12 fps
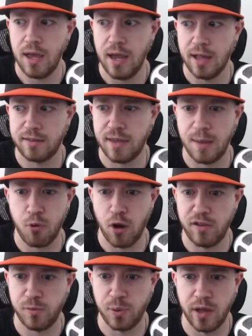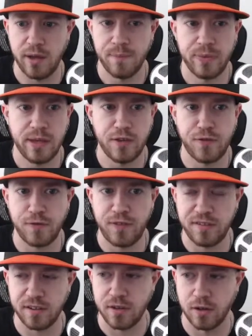It's a price play. He's
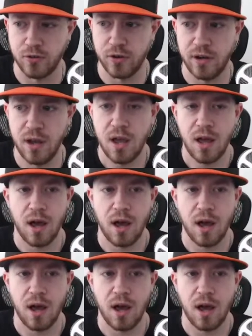5,600.